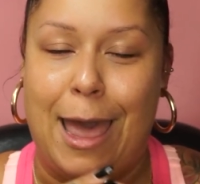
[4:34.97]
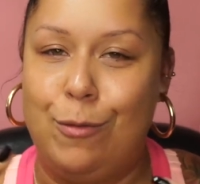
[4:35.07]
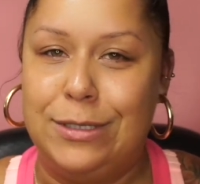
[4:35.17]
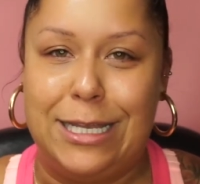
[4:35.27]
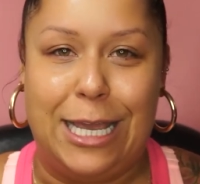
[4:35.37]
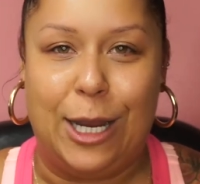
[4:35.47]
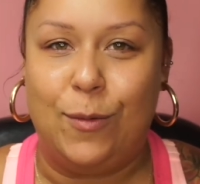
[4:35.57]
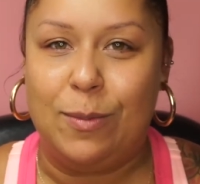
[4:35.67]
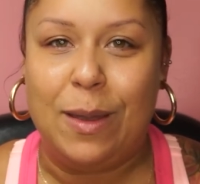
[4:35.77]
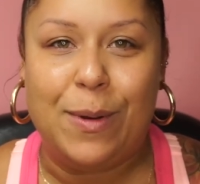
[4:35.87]
I will sit here
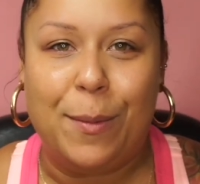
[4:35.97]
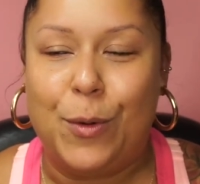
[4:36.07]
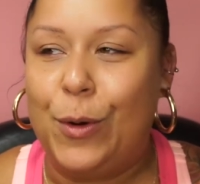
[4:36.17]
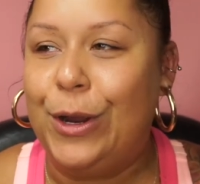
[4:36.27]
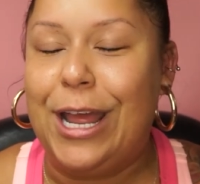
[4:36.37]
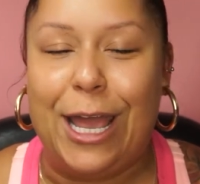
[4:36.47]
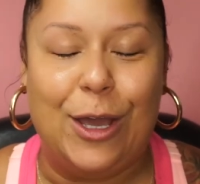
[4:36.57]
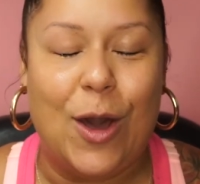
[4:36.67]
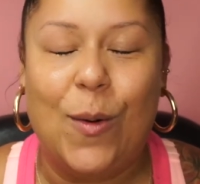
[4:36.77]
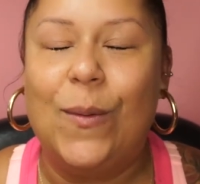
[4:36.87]
with my popcorn and
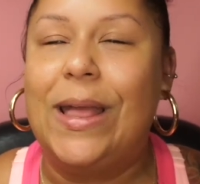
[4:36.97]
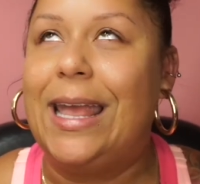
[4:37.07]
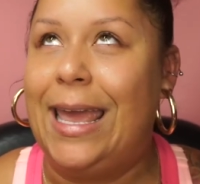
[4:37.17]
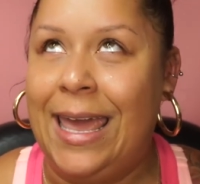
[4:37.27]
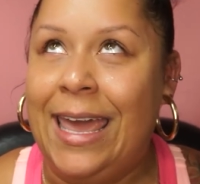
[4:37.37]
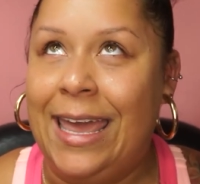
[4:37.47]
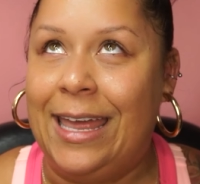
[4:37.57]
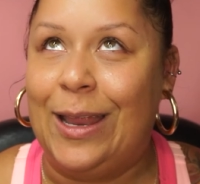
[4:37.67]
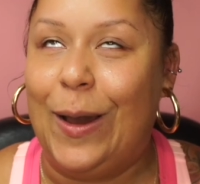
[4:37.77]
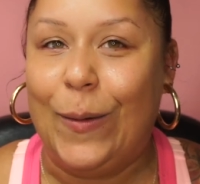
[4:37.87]
go
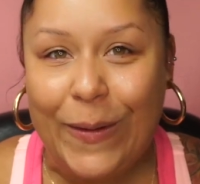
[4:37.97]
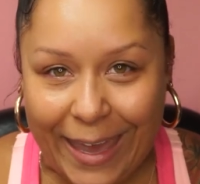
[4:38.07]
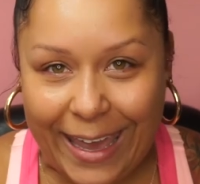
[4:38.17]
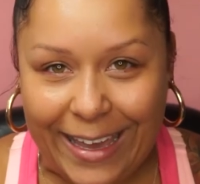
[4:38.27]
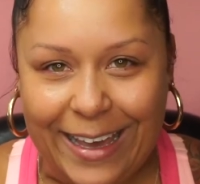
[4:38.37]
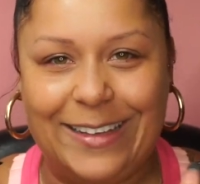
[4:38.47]
in, okay?